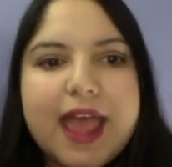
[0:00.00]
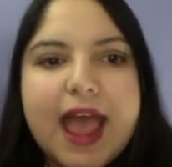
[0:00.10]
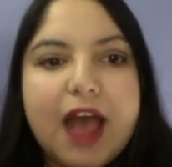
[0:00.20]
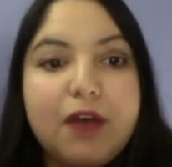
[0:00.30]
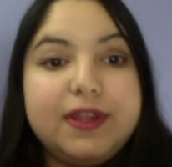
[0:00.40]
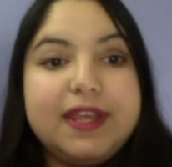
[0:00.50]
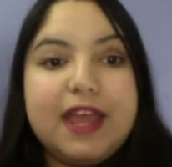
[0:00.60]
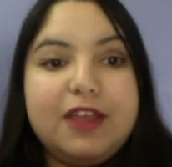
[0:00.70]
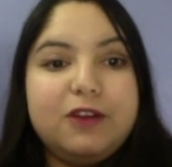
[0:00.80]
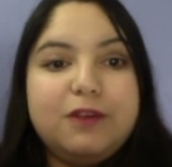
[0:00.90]
How to
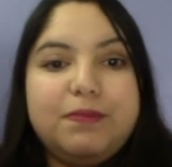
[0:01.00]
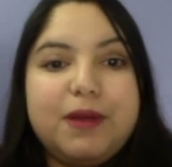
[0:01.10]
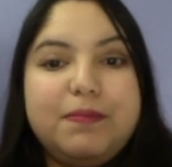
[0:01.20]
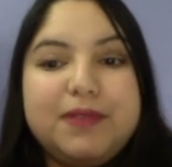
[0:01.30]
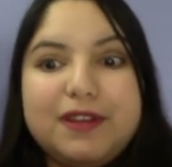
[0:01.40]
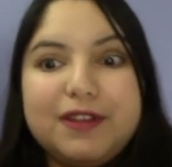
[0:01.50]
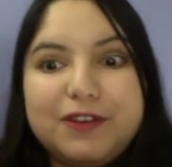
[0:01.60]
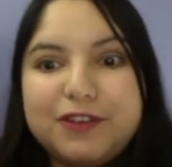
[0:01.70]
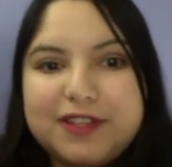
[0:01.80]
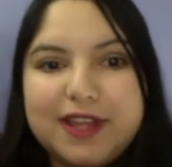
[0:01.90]
get your puppy to
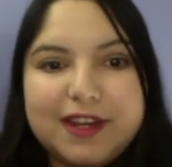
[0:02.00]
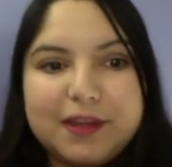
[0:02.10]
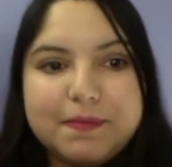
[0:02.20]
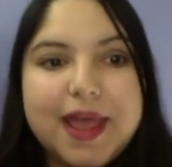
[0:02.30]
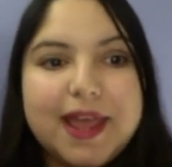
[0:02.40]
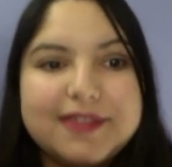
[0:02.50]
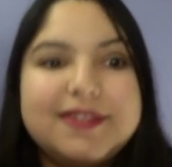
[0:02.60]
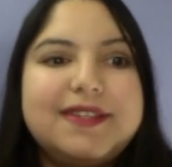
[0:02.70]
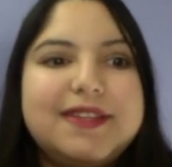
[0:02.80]
understand commands,